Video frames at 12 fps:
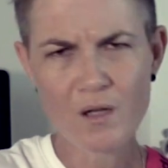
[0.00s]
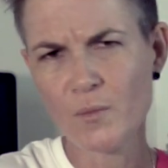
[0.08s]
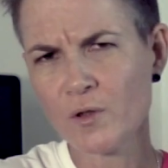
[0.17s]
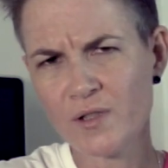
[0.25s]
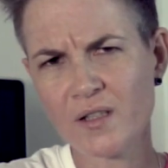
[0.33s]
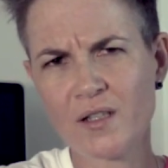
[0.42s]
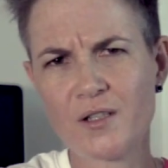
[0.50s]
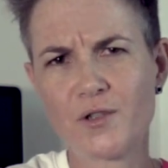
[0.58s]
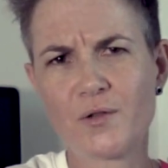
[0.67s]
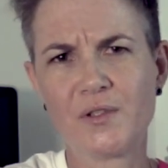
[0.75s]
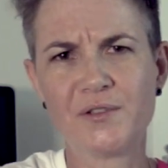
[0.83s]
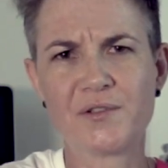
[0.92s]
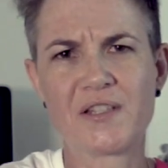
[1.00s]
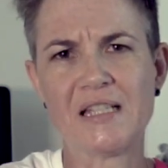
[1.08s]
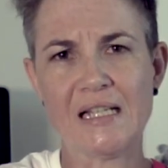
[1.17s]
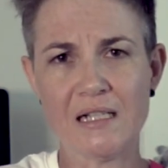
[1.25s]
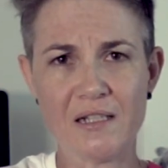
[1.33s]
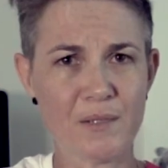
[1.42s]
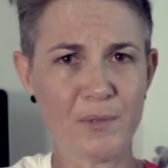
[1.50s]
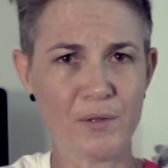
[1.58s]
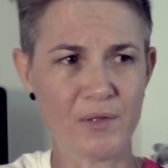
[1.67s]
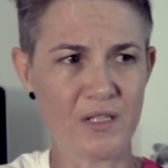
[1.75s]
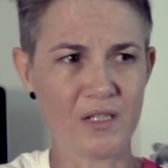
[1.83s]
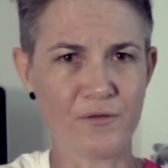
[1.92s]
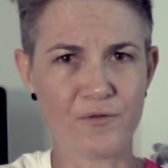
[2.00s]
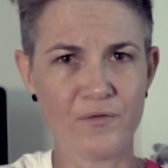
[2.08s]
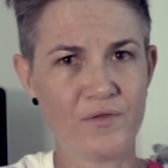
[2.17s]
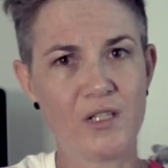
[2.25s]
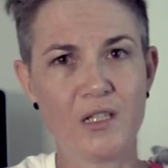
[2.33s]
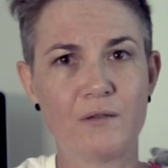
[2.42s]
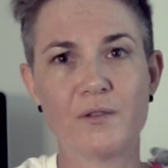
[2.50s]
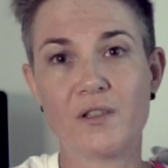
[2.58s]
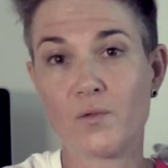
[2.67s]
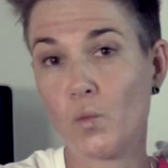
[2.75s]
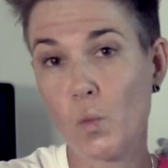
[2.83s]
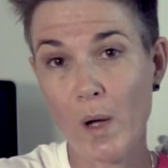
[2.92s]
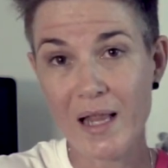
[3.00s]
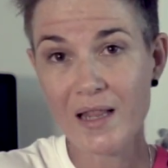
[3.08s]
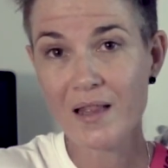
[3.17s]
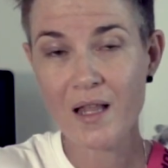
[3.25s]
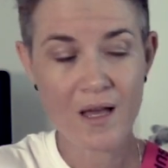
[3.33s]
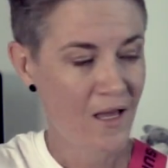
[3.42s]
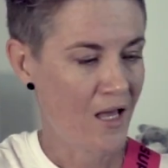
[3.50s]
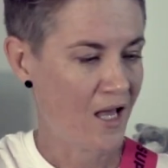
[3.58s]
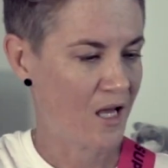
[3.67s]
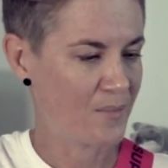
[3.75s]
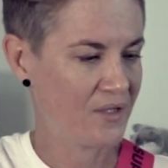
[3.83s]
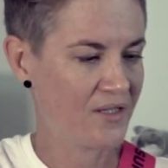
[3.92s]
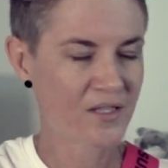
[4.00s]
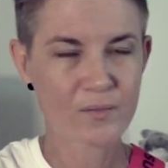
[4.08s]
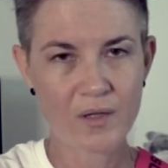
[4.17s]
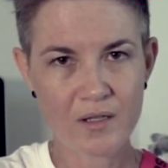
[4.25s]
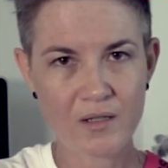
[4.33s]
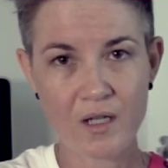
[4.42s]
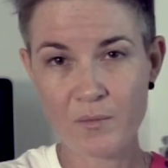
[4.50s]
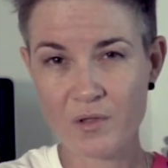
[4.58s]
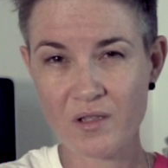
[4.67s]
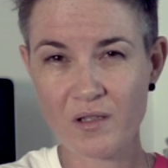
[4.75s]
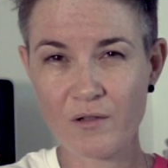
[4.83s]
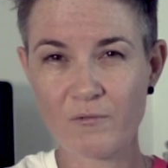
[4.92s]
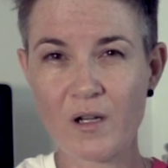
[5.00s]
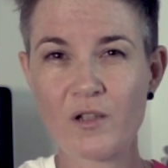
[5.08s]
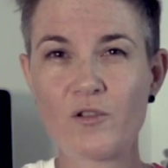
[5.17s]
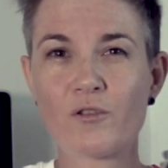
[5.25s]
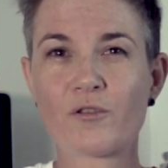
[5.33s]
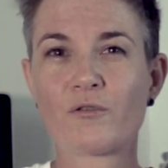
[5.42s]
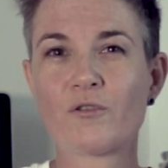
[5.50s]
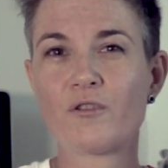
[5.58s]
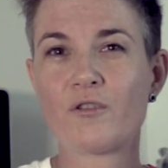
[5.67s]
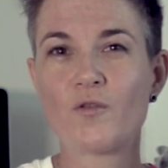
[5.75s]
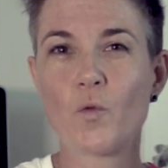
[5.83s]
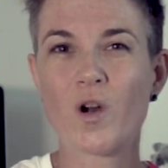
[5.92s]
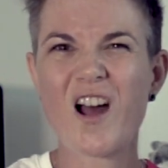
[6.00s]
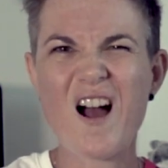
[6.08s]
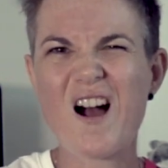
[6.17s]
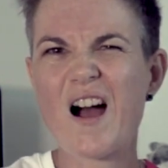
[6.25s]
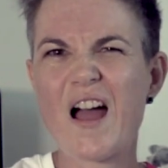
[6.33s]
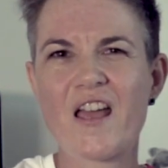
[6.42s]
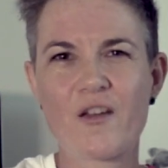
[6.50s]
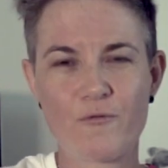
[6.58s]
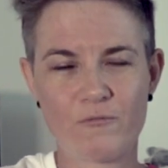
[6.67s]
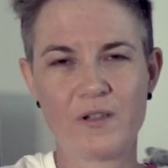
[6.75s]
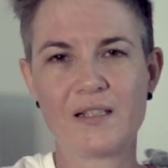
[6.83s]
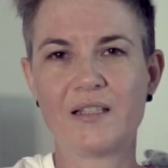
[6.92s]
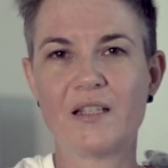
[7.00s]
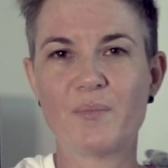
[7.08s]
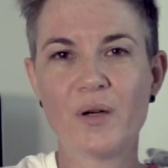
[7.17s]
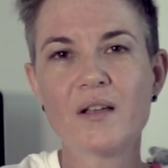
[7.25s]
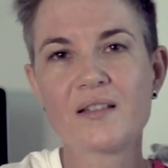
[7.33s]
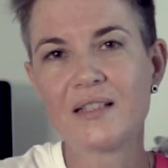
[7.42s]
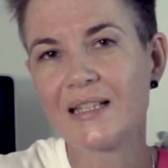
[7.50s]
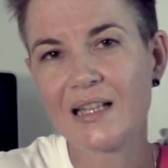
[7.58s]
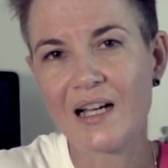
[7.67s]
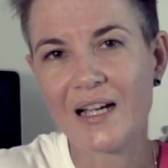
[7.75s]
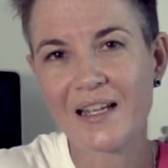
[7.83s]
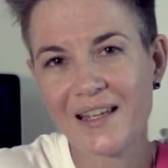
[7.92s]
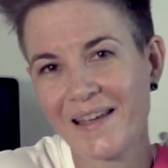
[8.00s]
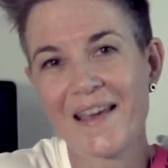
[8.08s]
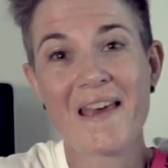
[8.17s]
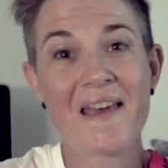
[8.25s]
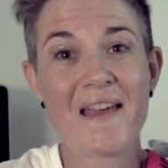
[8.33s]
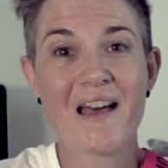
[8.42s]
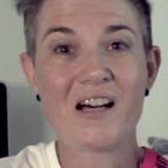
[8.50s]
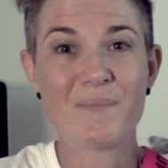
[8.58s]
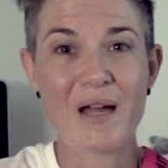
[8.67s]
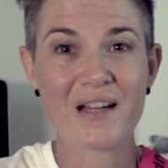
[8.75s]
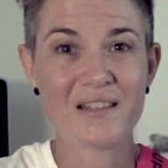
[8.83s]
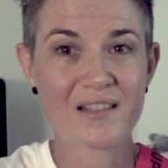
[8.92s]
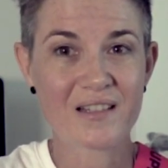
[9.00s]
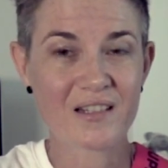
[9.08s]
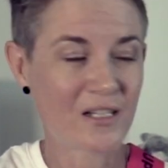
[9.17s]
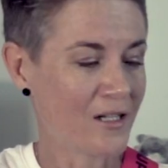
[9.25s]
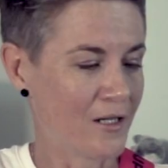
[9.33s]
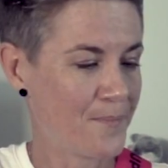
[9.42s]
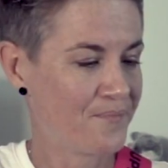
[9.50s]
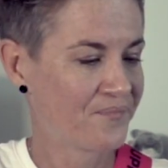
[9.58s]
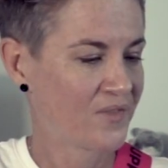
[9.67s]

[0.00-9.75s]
Also going to do a little sound demo in a different video as well, but this one I'm just going to run you through what I really personally like about this guitar.